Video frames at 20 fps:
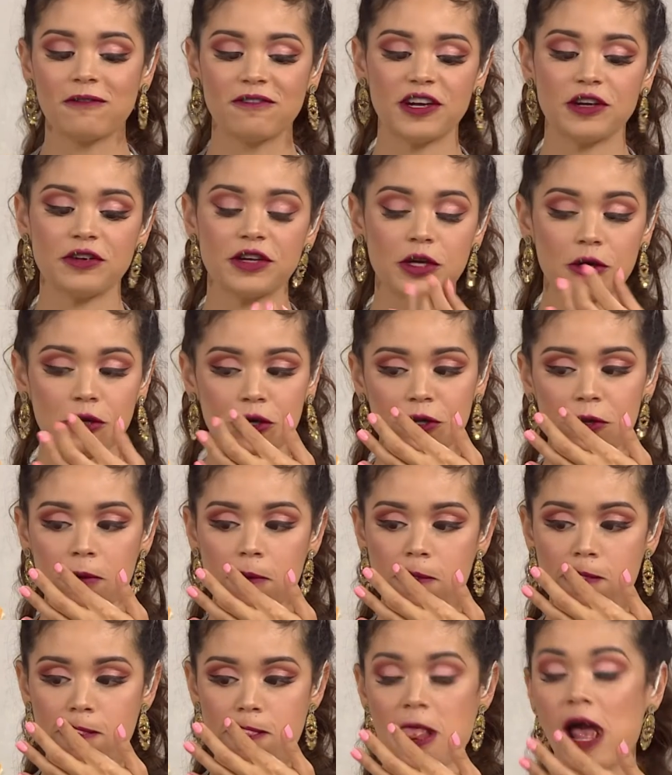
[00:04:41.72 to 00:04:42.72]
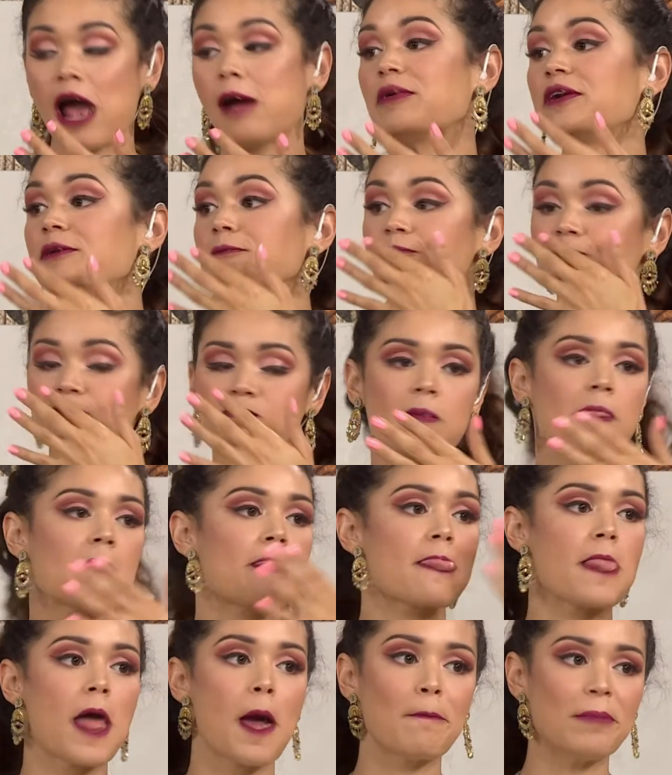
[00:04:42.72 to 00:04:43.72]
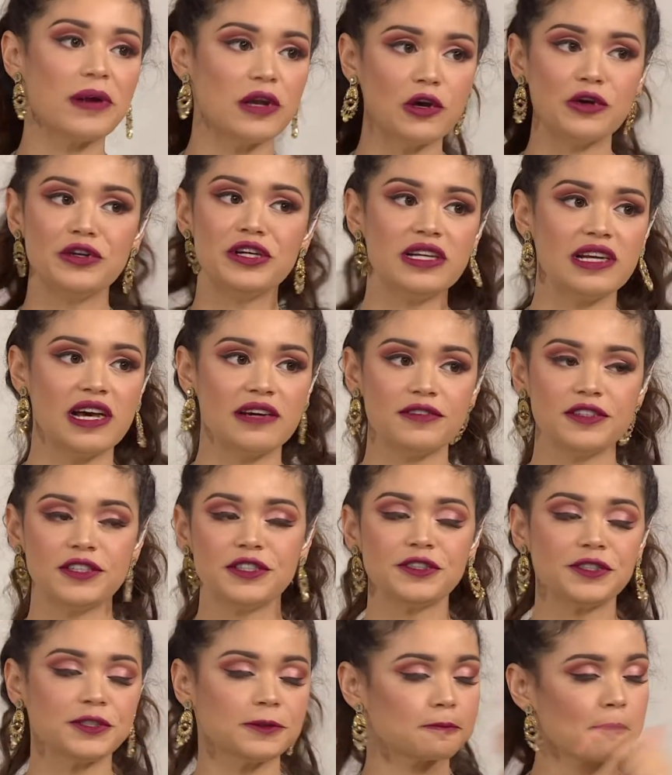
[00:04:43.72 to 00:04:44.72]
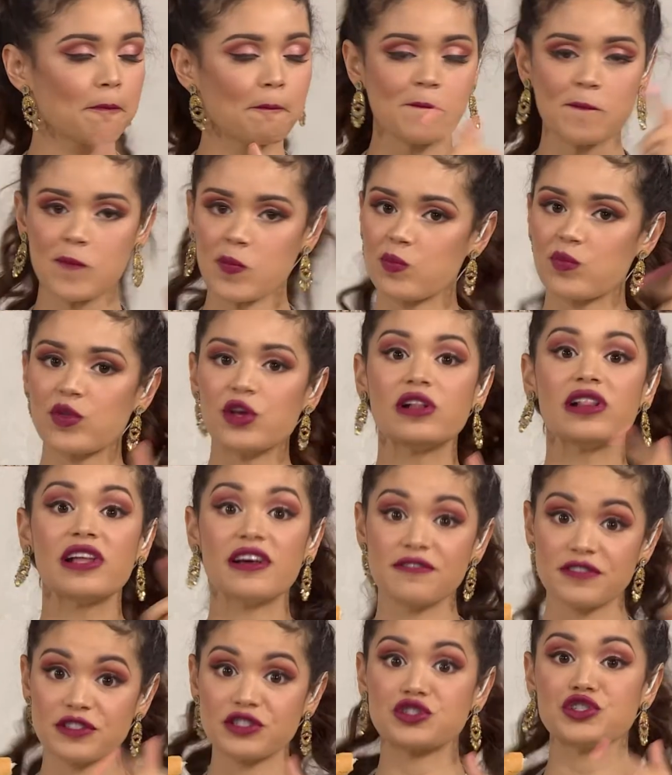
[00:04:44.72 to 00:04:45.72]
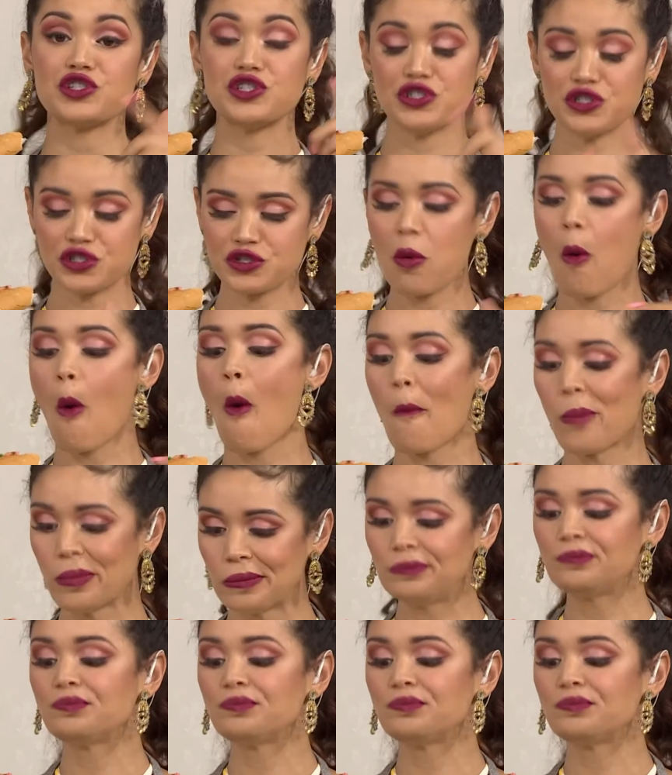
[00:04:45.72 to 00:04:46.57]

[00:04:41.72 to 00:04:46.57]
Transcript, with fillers: Very good. I mean, polony lovers, you'll love this cheese. Oh